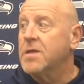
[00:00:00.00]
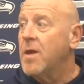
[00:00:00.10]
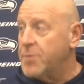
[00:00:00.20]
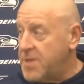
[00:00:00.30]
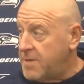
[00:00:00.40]
A
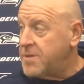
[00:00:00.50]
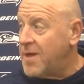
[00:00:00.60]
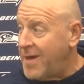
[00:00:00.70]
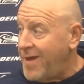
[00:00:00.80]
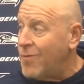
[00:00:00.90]
couple times we
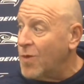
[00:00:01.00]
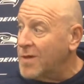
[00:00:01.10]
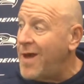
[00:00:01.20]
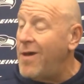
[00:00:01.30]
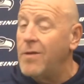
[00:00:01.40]
thought it had it
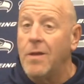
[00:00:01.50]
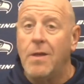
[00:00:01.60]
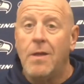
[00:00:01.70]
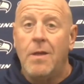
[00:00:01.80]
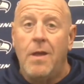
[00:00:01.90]
worked out,
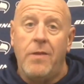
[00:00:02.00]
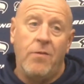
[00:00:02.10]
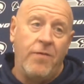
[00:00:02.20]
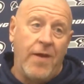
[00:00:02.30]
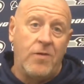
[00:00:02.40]
and
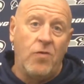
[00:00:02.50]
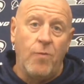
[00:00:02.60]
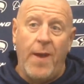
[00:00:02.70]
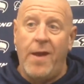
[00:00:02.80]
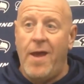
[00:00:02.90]
then we've had
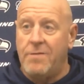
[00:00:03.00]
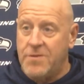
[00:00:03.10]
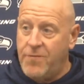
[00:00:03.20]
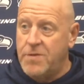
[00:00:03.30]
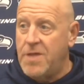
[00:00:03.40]
two bad
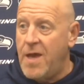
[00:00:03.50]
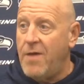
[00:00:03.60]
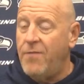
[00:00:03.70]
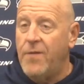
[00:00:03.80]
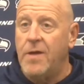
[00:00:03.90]
halves. The first
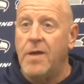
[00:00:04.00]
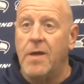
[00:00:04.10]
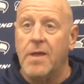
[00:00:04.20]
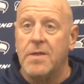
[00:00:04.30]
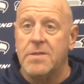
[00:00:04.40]
half
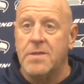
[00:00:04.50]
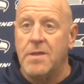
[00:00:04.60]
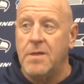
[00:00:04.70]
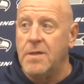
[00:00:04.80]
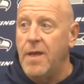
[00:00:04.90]
against
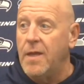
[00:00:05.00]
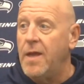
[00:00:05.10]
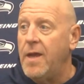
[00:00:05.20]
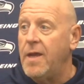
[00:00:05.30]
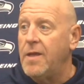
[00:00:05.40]

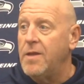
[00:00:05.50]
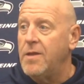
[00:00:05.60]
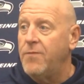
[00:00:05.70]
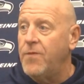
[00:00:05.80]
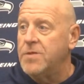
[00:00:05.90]
LA, and
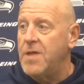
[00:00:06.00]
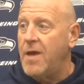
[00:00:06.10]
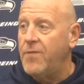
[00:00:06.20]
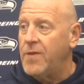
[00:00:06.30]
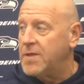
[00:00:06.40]
then the first
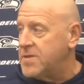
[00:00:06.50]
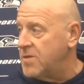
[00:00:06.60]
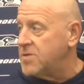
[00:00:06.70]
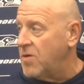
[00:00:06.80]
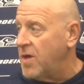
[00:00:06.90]
half against
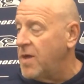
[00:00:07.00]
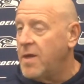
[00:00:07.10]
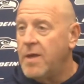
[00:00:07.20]
Arizona.